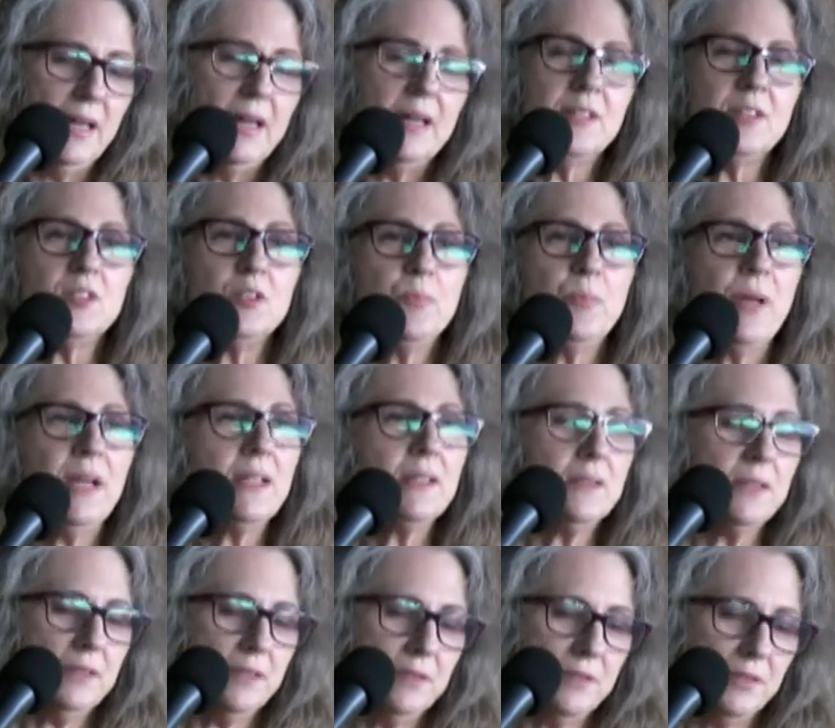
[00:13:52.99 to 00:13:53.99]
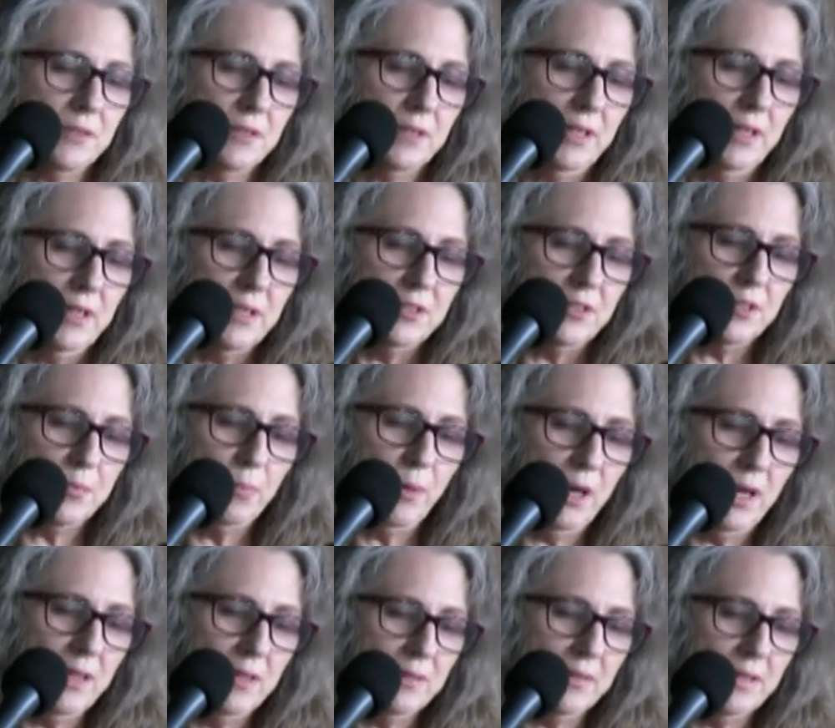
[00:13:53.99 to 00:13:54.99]
expectant,
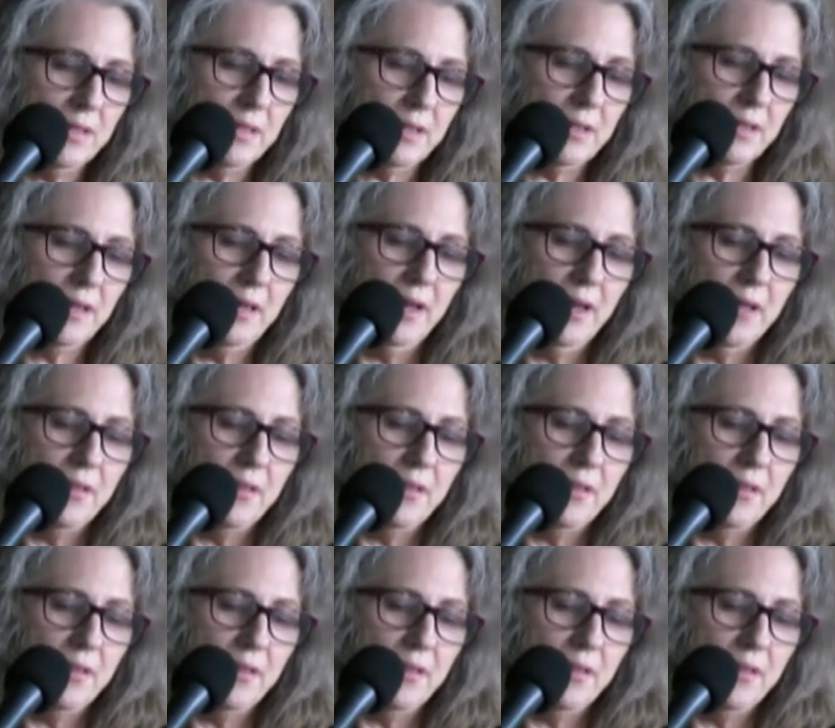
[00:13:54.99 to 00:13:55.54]
smiling,